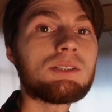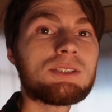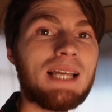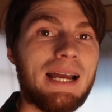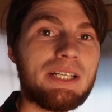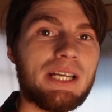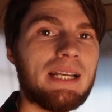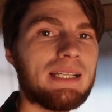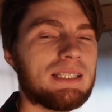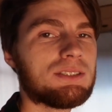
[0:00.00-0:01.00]
So
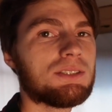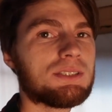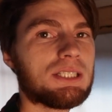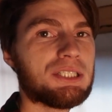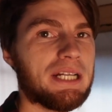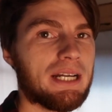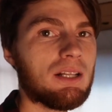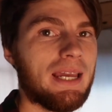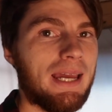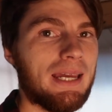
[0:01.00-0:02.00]
sidechaining is using
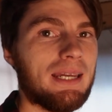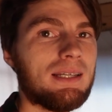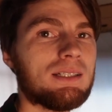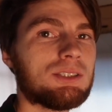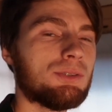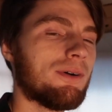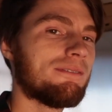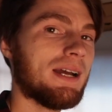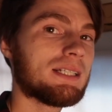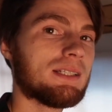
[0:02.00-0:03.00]
channel A to
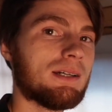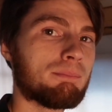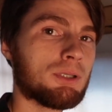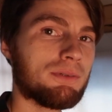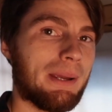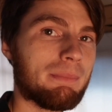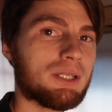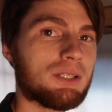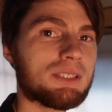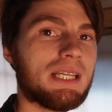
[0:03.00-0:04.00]
affect
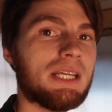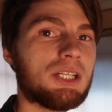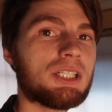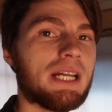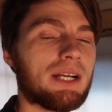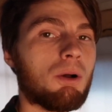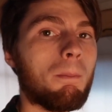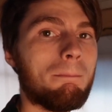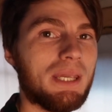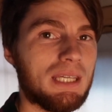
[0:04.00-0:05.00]
parameters in
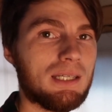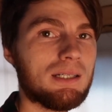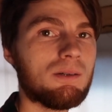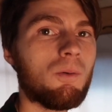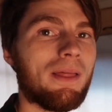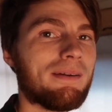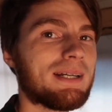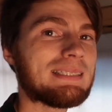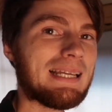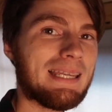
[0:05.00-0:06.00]
channel B, whether
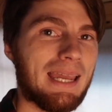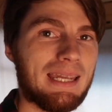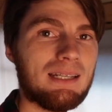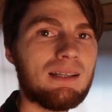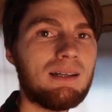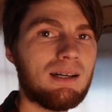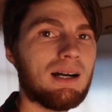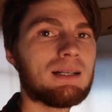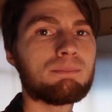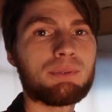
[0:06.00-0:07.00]
it's a gate,
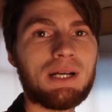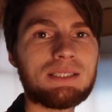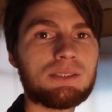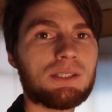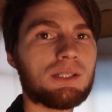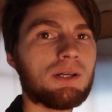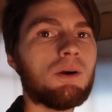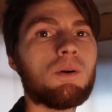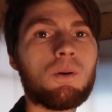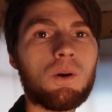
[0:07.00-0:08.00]
a compressor,
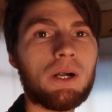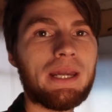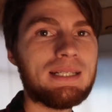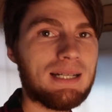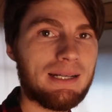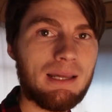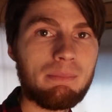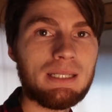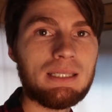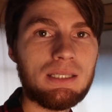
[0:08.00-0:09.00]
or a
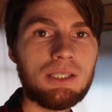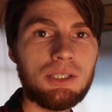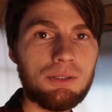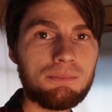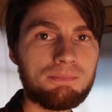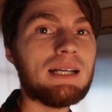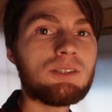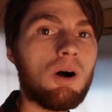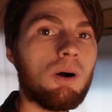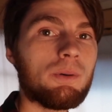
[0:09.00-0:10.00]
dynamic EQ.
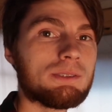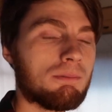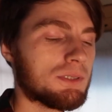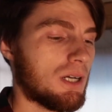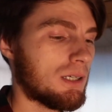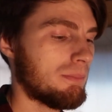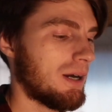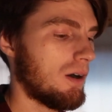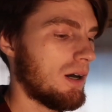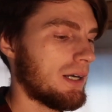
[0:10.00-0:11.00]
As always, when we're talking
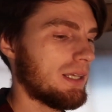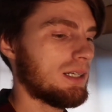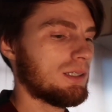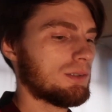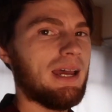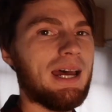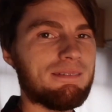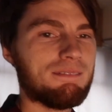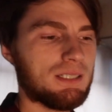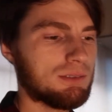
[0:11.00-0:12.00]
about audio,
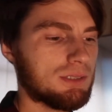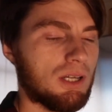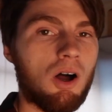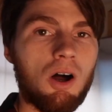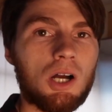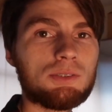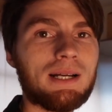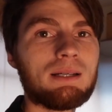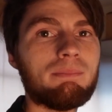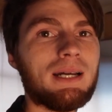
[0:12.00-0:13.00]
headphones are
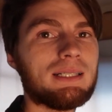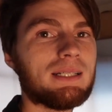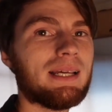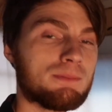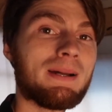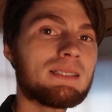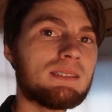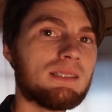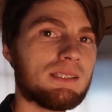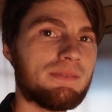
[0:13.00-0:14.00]
recommended, especially
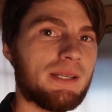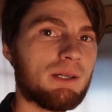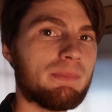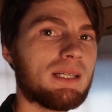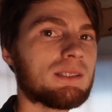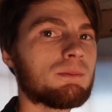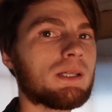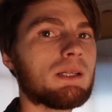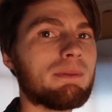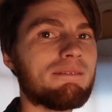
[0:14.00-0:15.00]
in this video, because we're
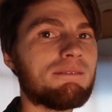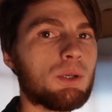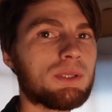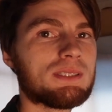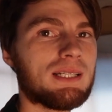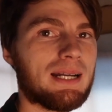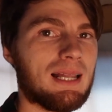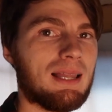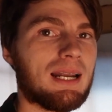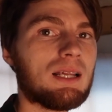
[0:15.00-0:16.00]
going to be focusing on
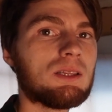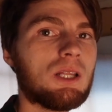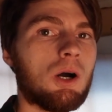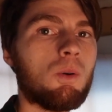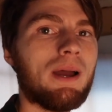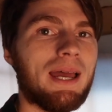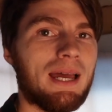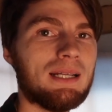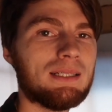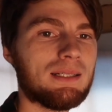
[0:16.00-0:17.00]
a lot of
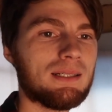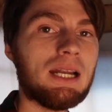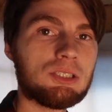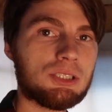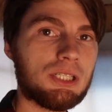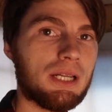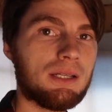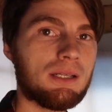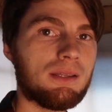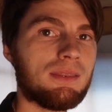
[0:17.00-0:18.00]
low-end
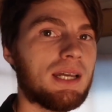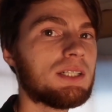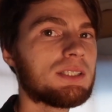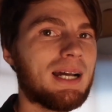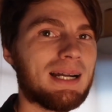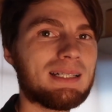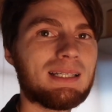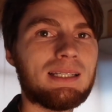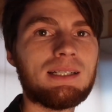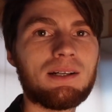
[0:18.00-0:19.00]
energy that you're not going
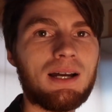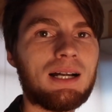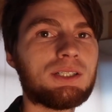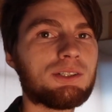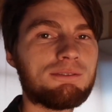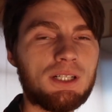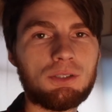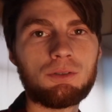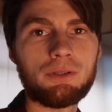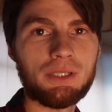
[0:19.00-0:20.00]
to hear on your
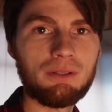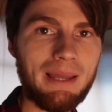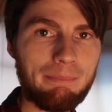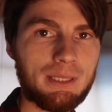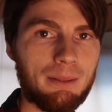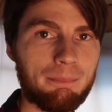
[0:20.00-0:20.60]
phone or your laptop.